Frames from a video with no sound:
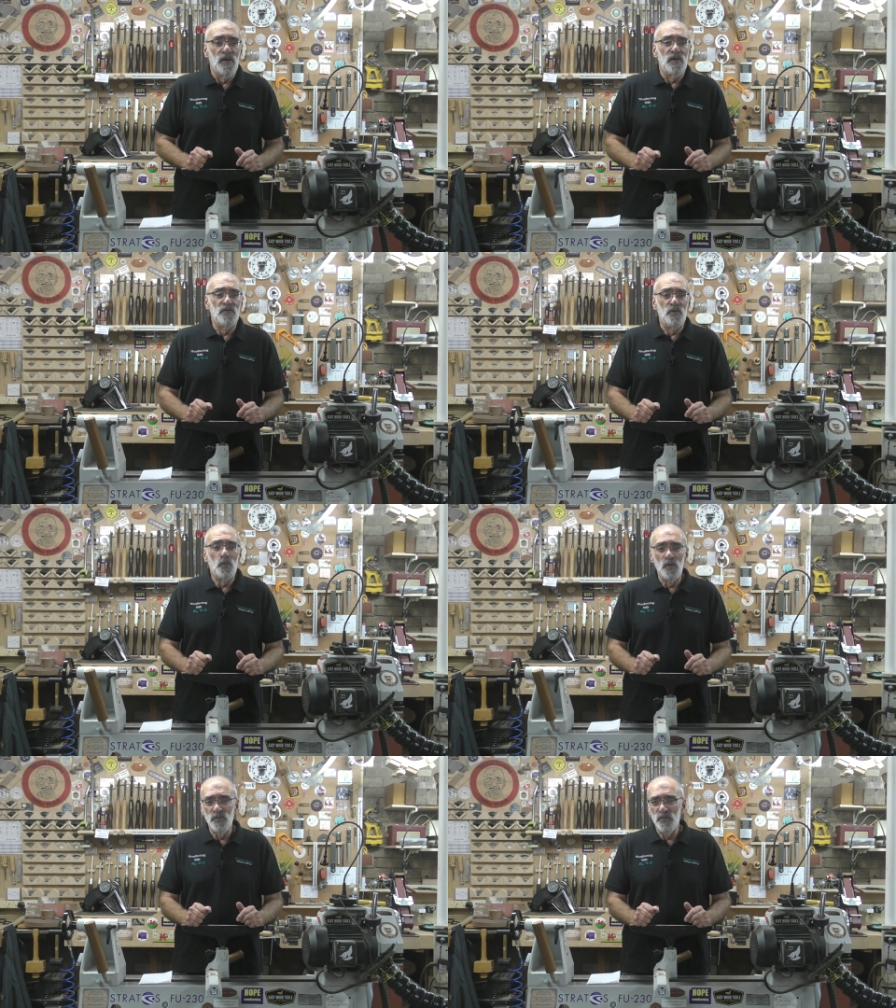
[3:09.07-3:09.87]
If you
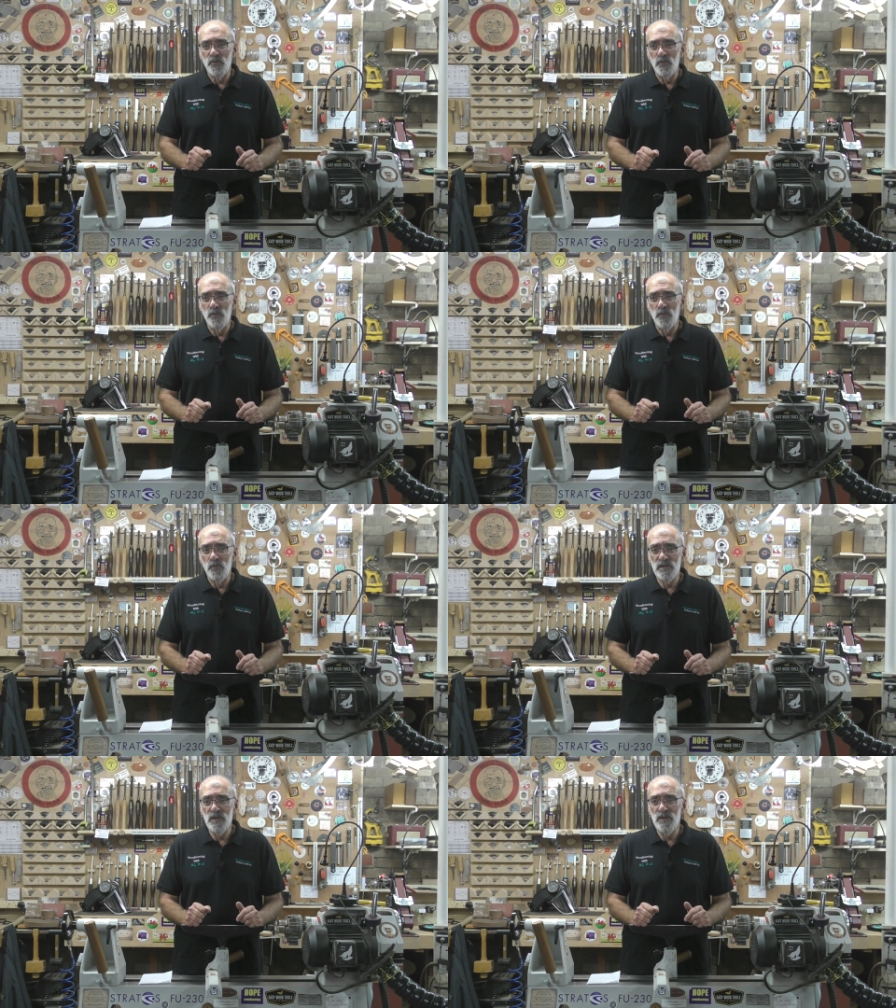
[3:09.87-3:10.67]
want to
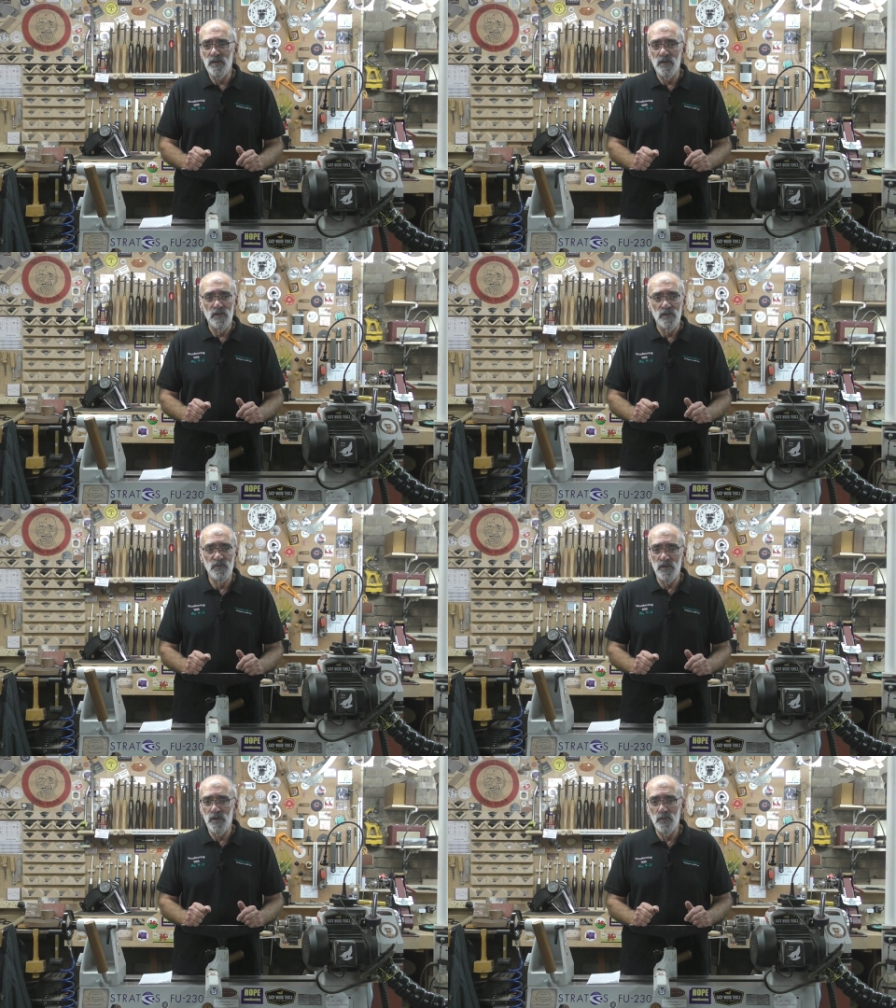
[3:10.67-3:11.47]
see
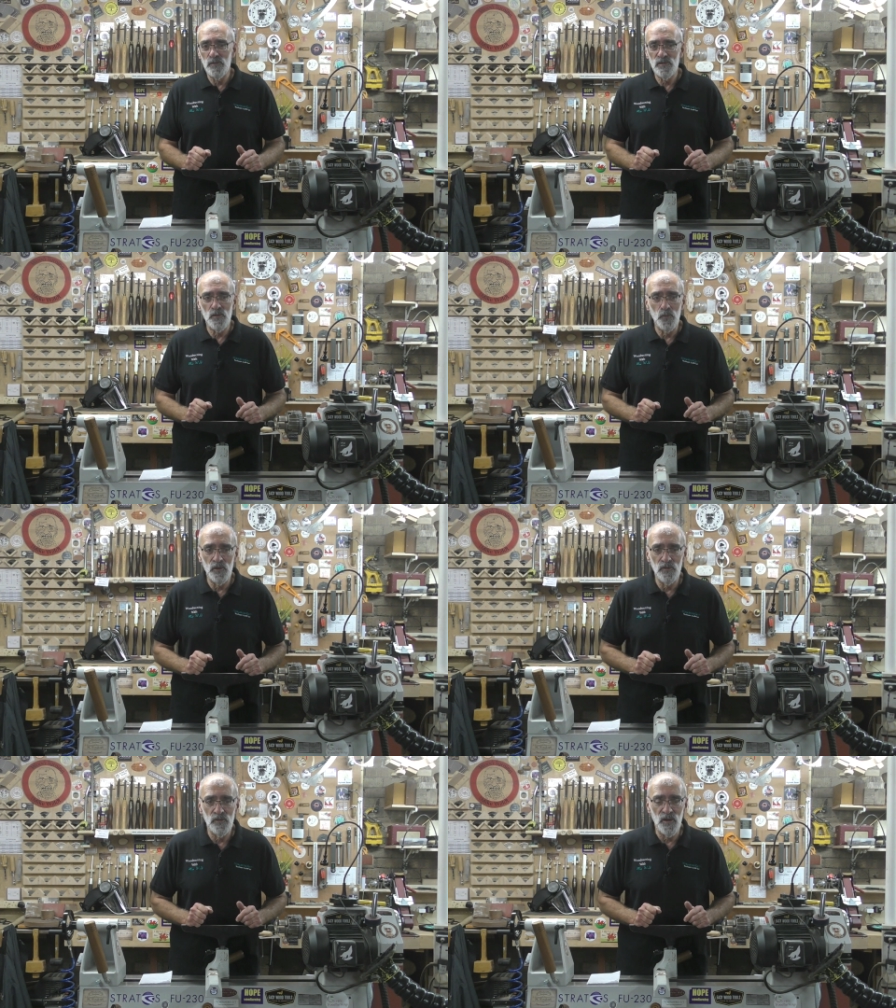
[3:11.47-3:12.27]
videos
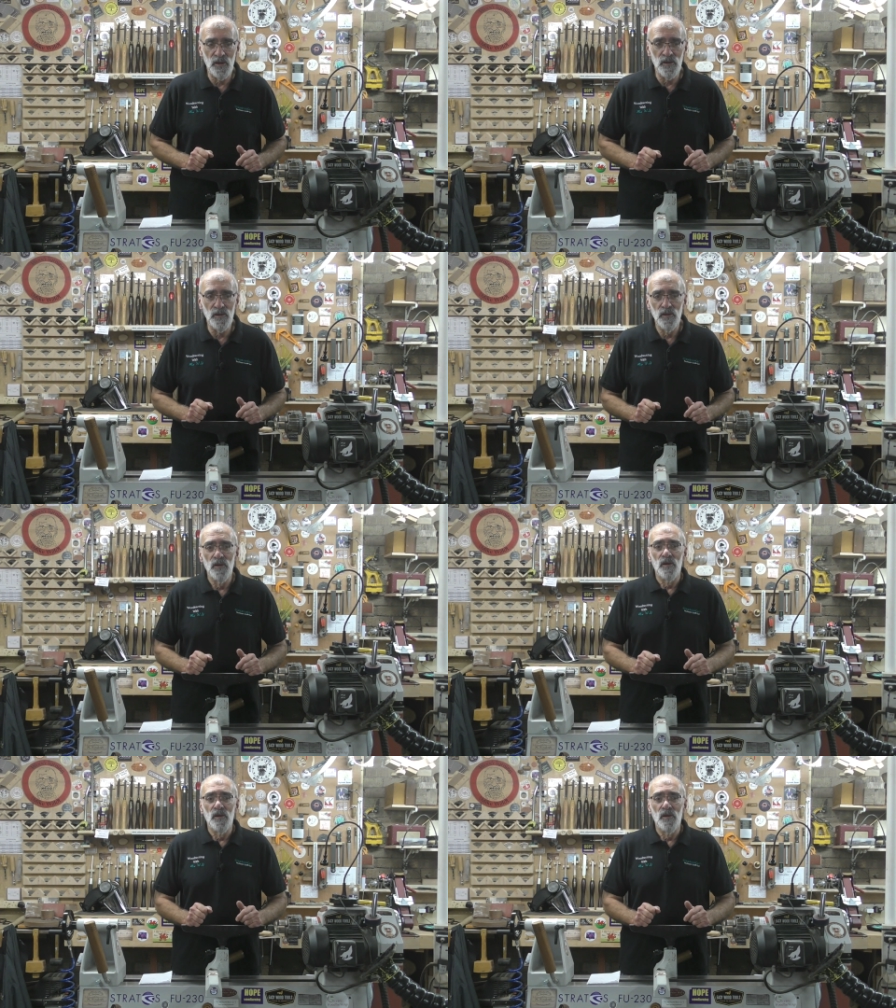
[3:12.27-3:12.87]
with a